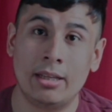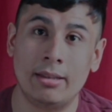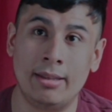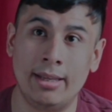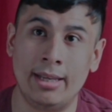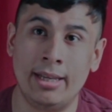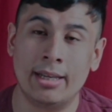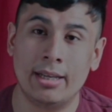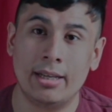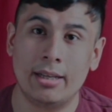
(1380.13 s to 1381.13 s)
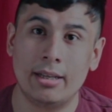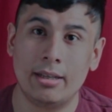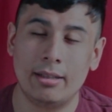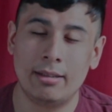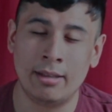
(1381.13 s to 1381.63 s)

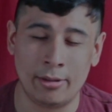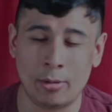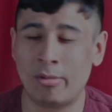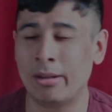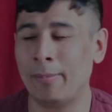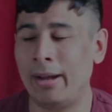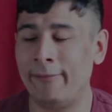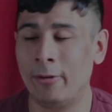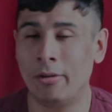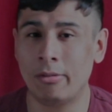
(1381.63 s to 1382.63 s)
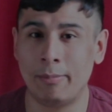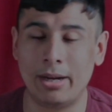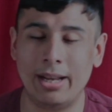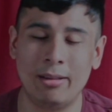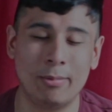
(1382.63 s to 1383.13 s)
their respective platforms. But it's